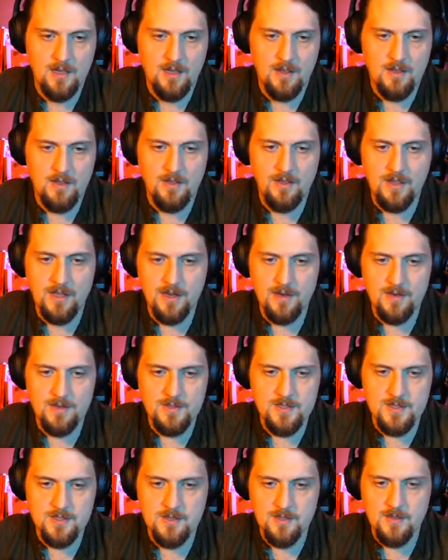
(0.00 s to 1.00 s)
There
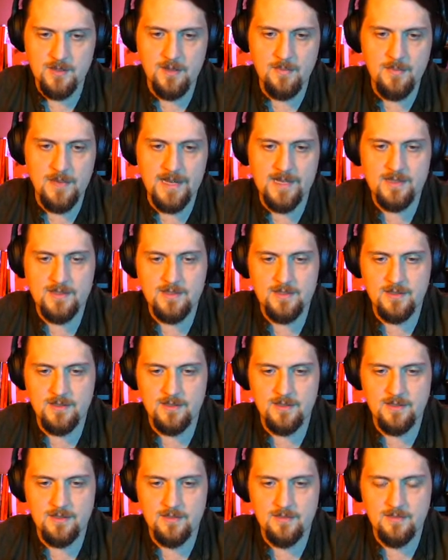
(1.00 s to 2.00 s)
stood the
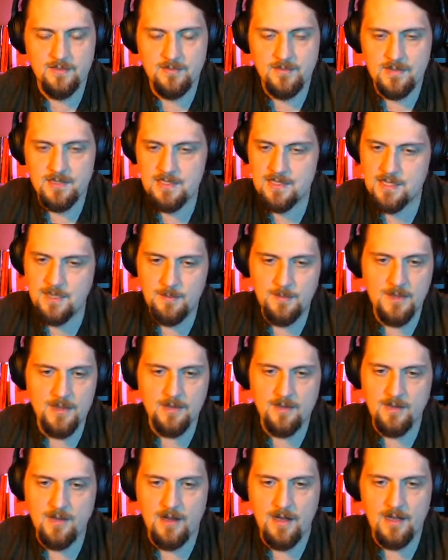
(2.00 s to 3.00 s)
master, deep
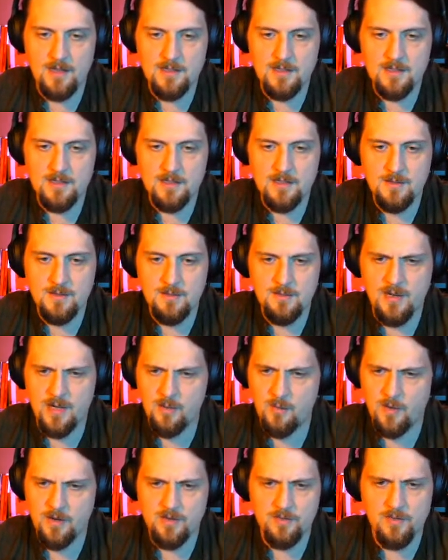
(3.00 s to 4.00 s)
in thought,
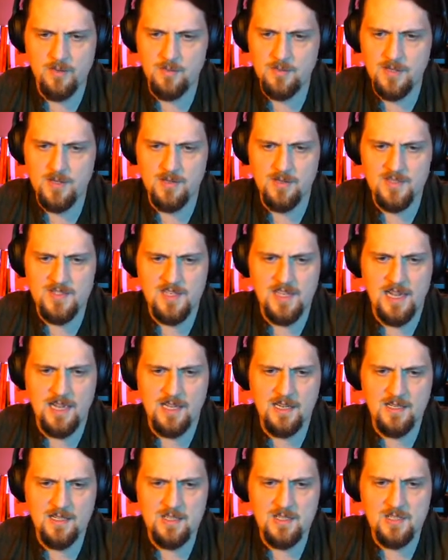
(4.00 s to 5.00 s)
by one of the meal
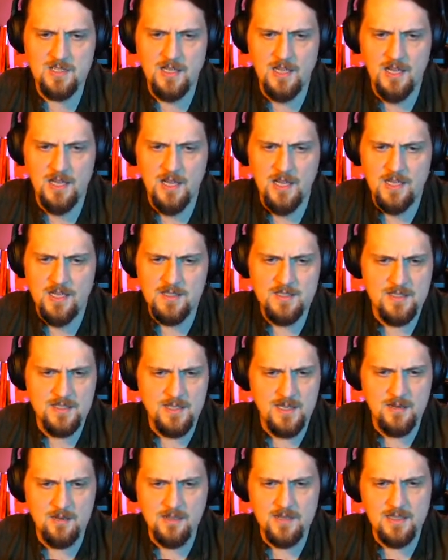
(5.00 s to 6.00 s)
sacks,
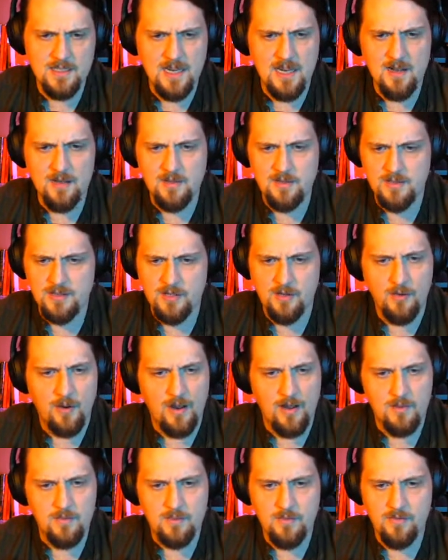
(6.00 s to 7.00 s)
staring down on the
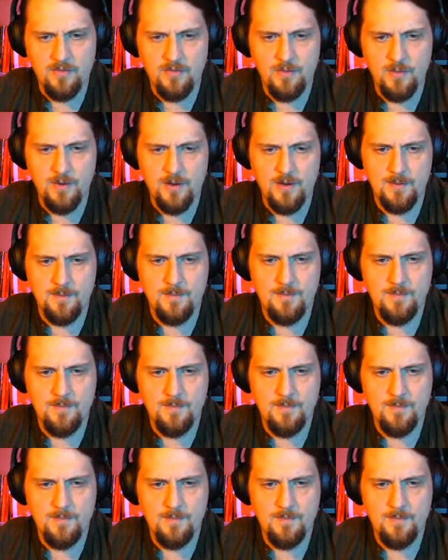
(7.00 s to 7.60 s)
ground before him.